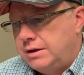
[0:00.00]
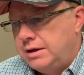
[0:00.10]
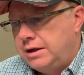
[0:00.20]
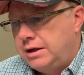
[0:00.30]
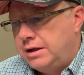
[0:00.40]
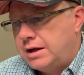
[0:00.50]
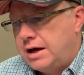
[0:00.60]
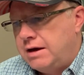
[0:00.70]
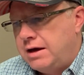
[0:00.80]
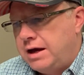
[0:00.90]
And
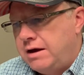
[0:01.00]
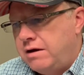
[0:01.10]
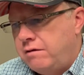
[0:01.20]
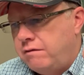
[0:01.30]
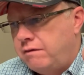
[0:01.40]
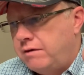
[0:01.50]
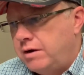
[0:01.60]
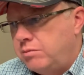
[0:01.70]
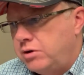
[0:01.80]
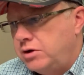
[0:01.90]

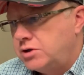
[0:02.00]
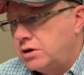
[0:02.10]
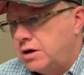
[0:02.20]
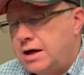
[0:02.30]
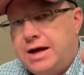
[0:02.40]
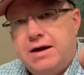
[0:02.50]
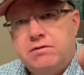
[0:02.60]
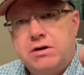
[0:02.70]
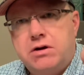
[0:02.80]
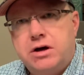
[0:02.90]
I'm pretty sure I have
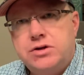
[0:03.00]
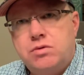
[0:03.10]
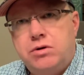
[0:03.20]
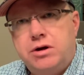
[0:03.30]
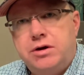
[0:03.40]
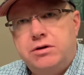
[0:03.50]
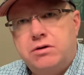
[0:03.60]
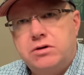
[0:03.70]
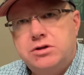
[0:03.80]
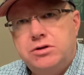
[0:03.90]
a Crush 100
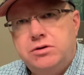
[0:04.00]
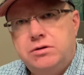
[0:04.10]
or 2,